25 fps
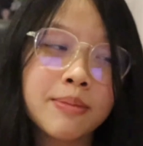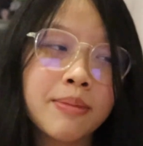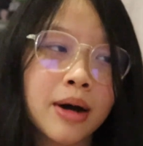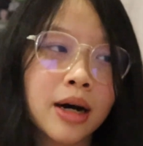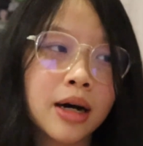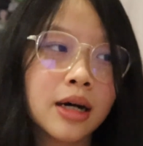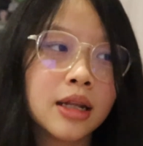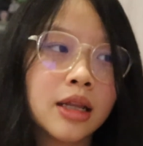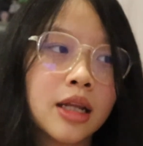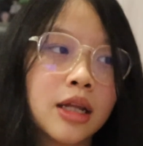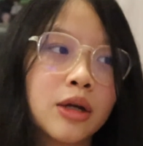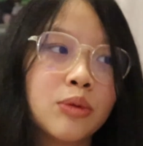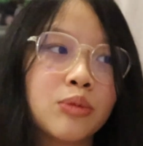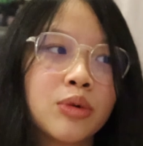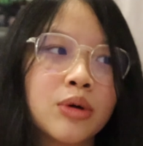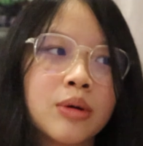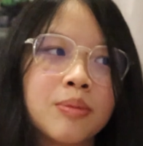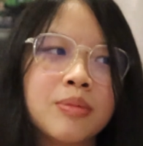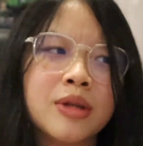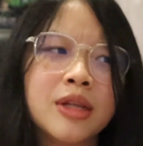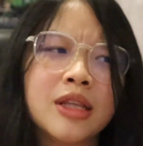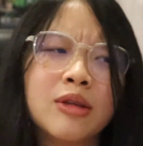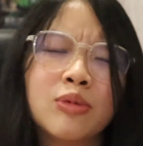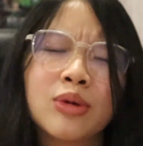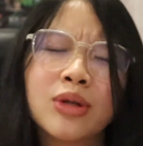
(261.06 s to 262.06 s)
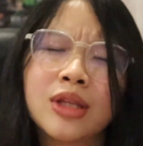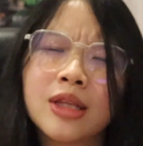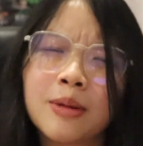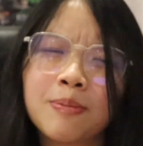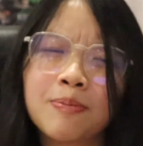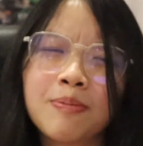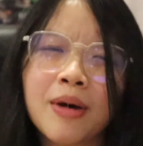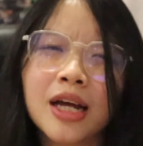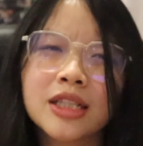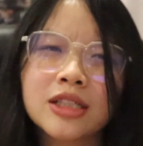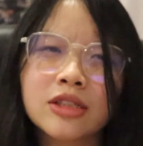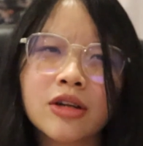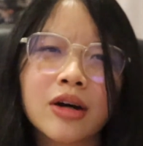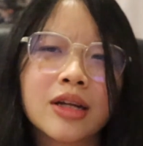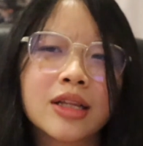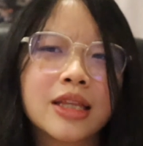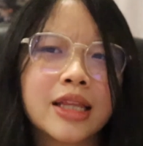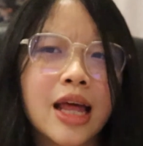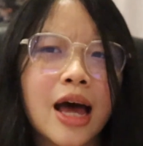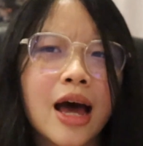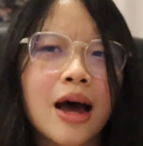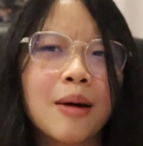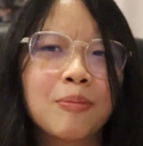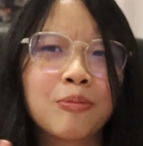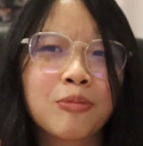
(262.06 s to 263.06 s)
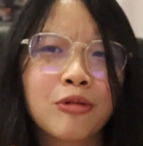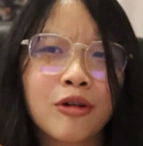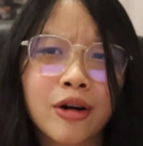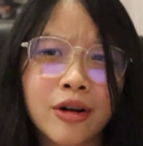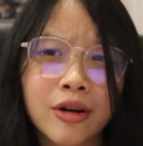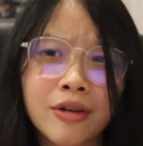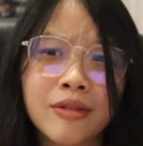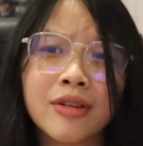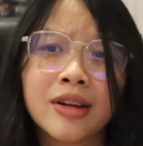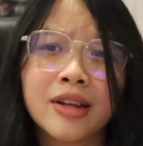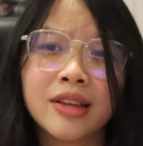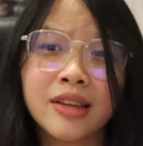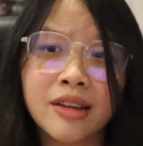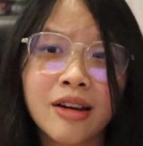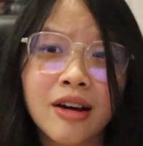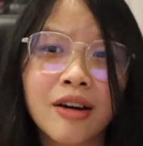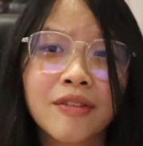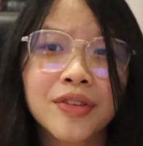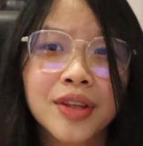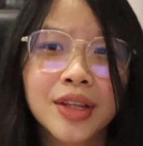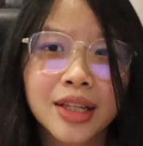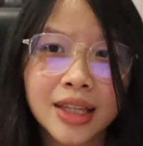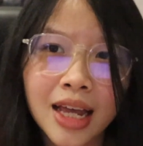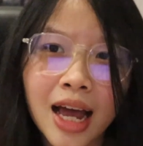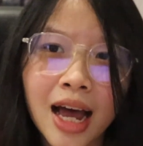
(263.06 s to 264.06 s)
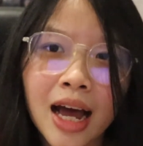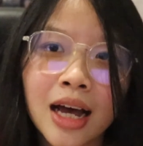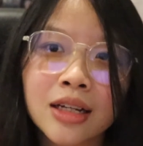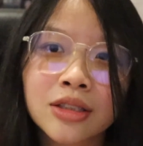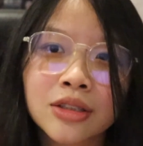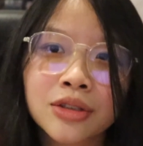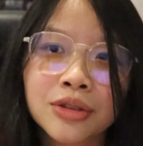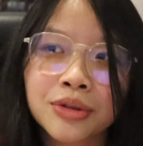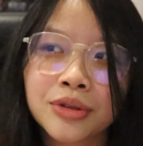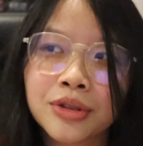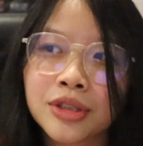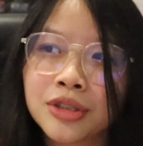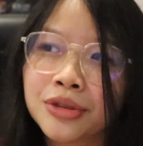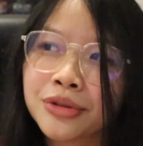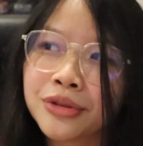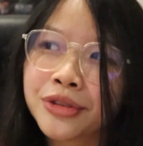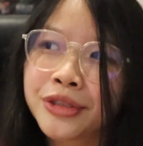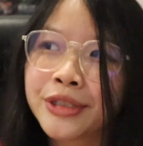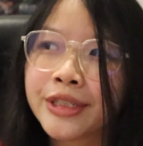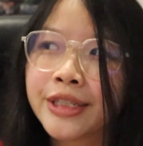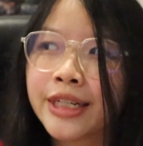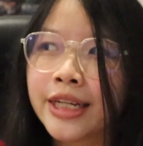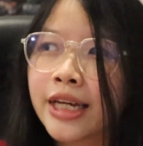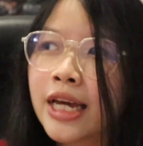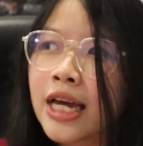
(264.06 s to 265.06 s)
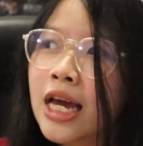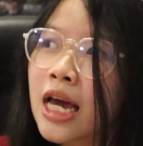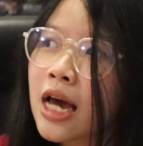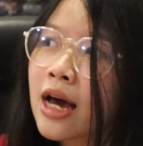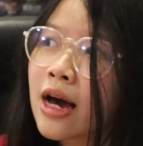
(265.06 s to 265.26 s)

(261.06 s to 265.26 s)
my alert will depend on their priority of the task. So it's usually,